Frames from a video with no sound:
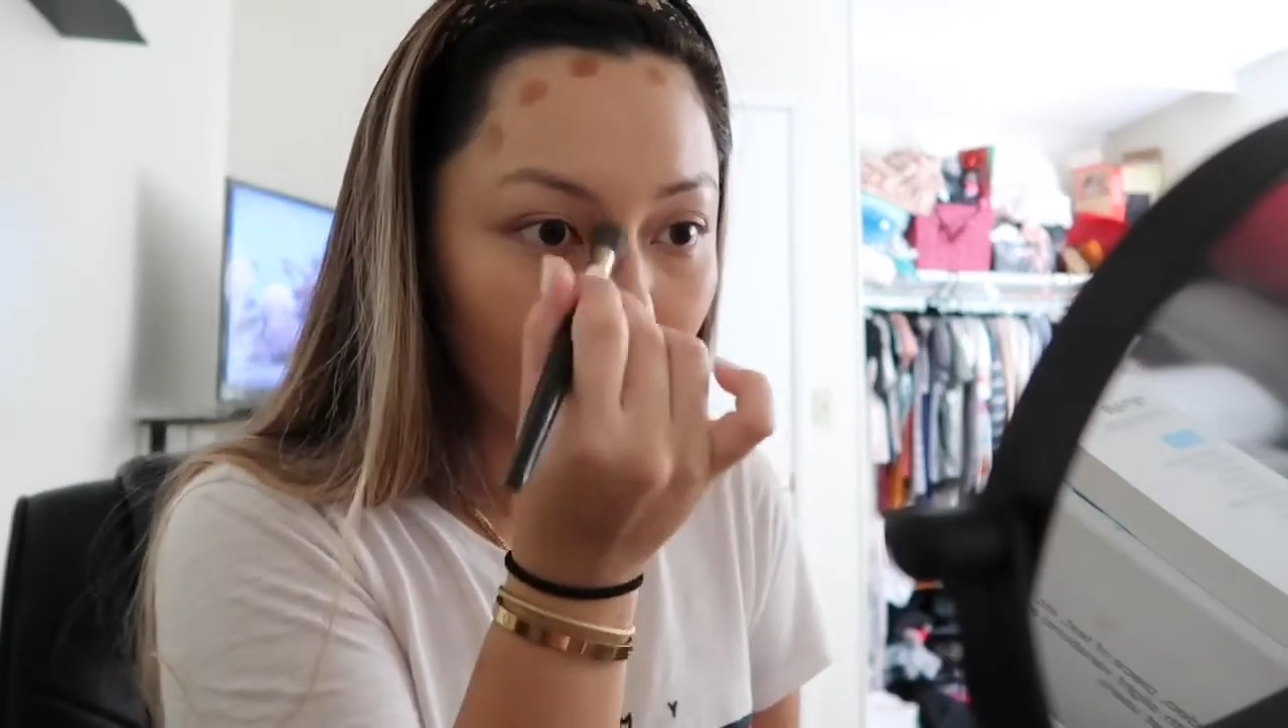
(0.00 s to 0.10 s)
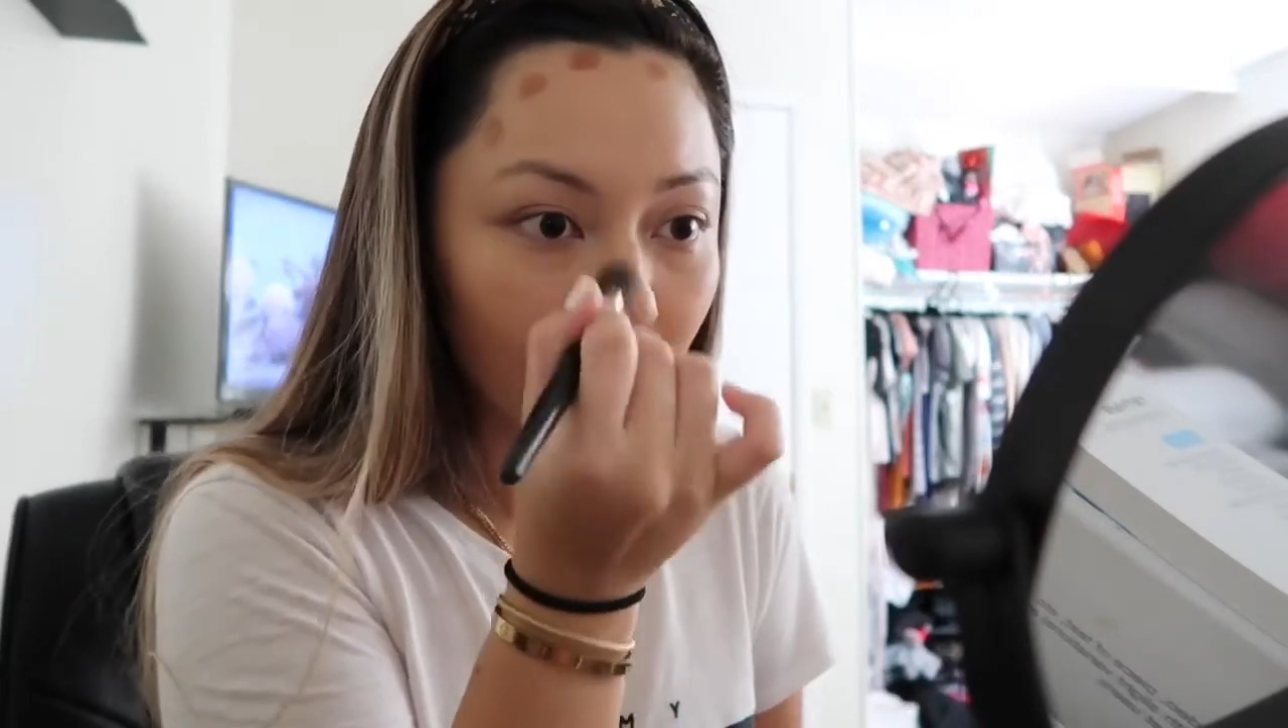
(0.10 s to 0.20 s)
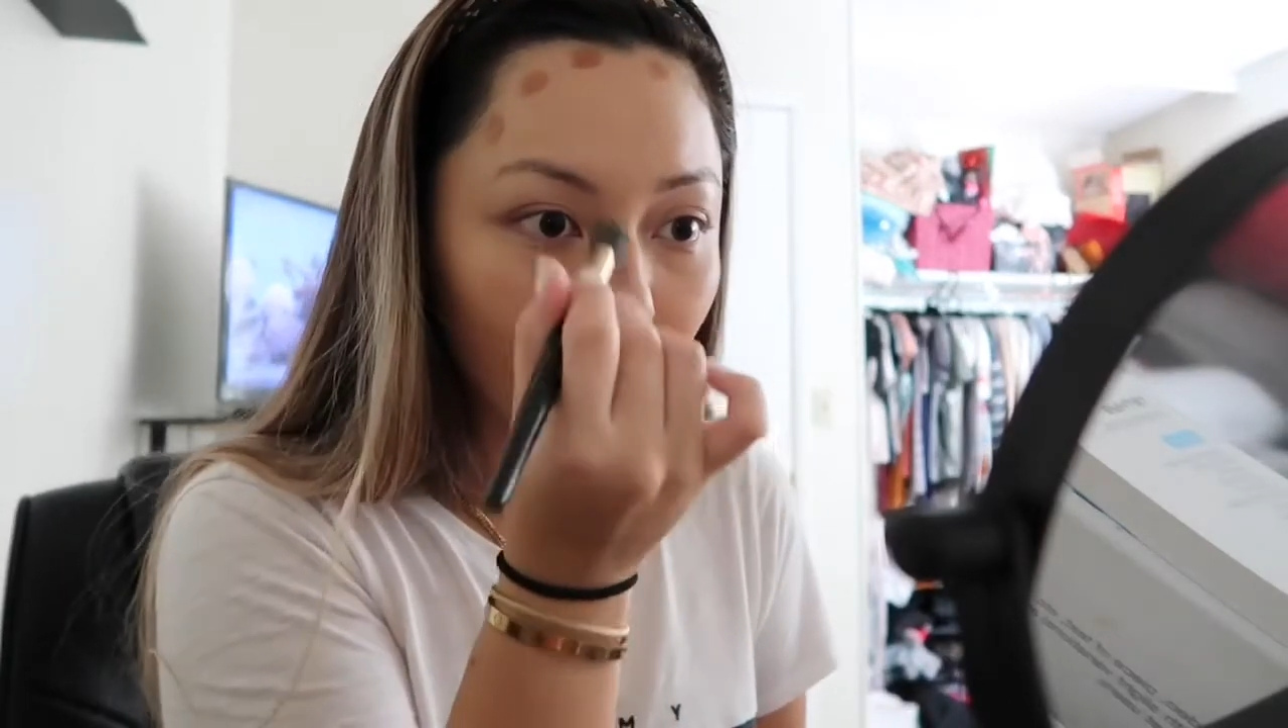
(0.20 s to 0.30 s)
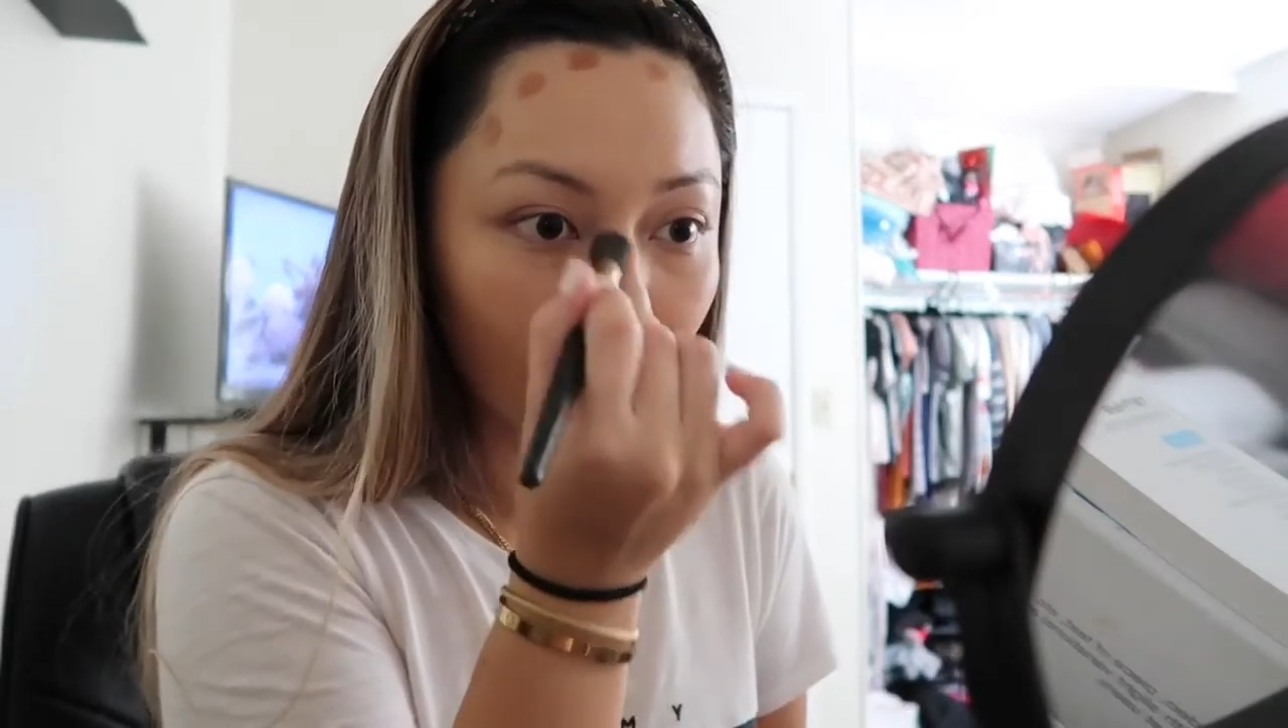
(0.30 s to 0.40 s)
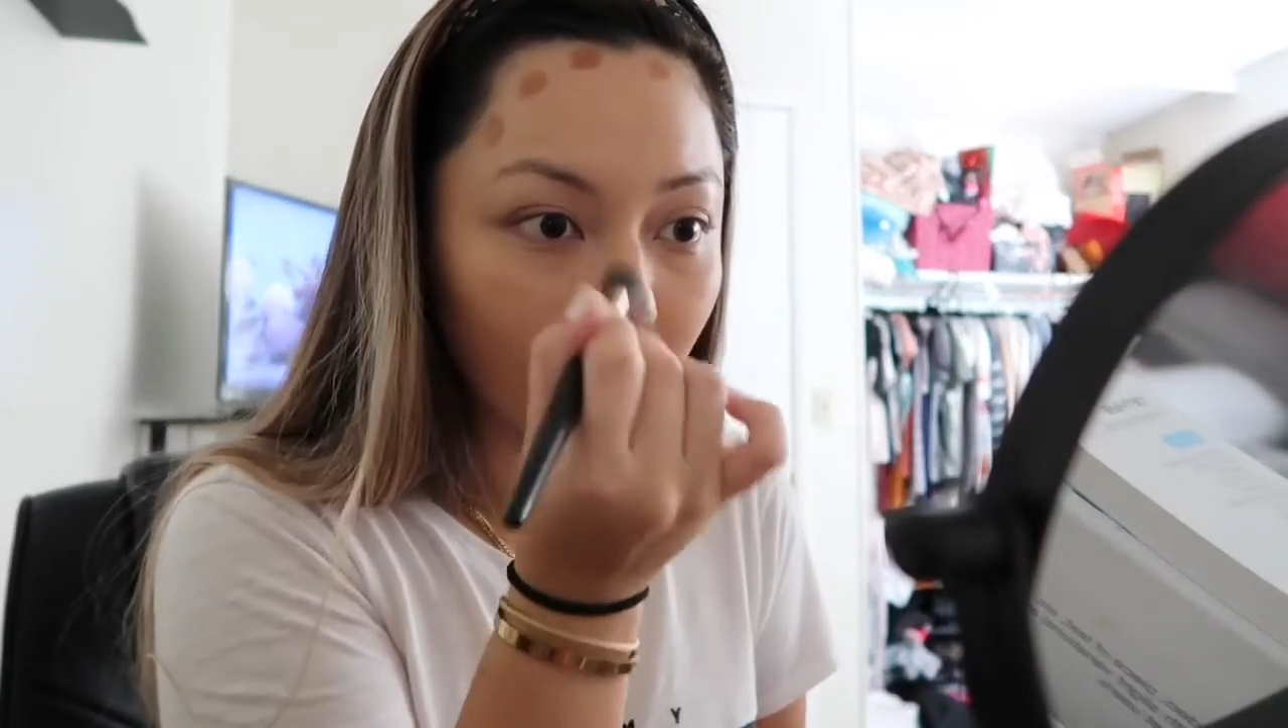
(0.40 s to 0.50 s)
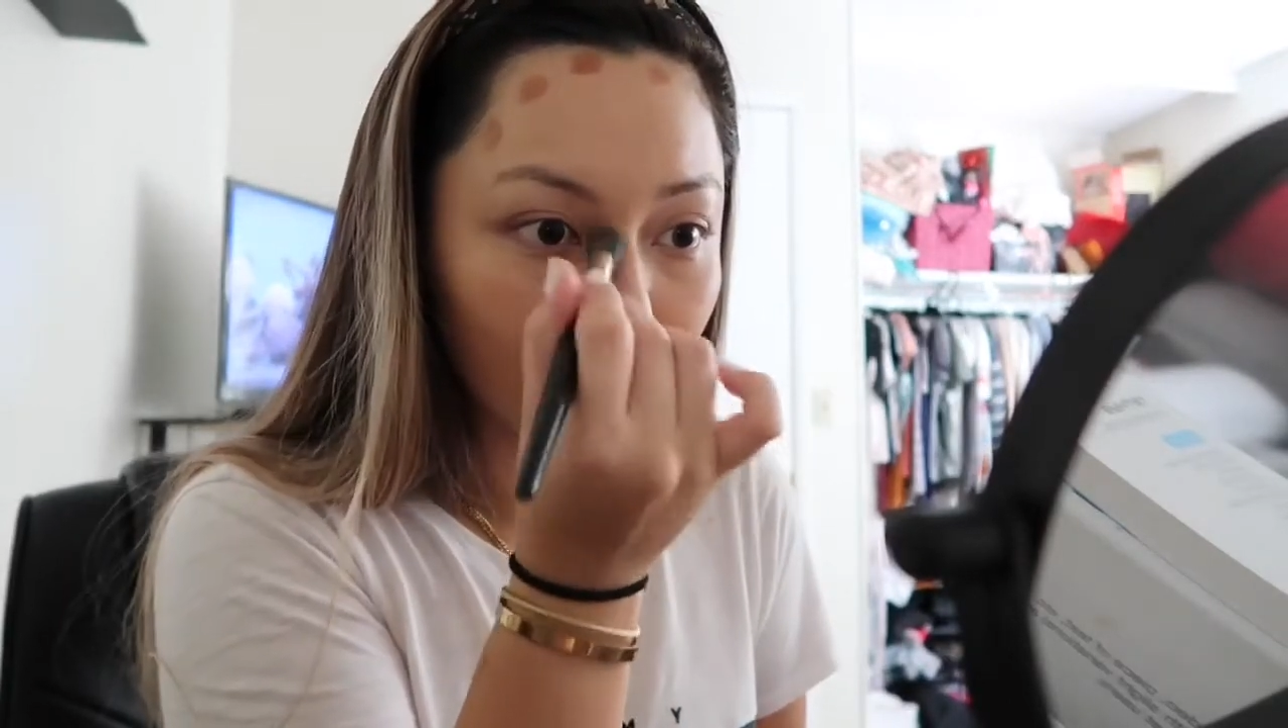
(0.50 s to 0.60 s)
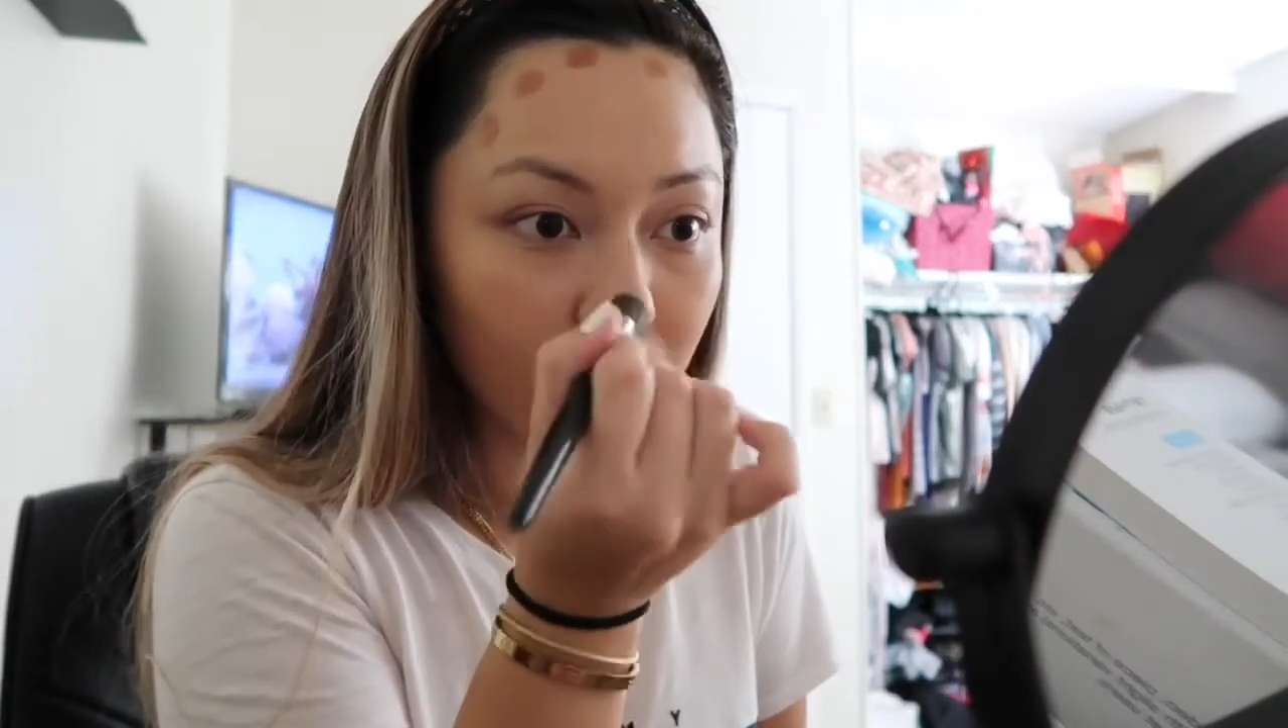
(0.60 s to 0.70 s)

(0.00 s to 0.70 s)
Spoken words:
I go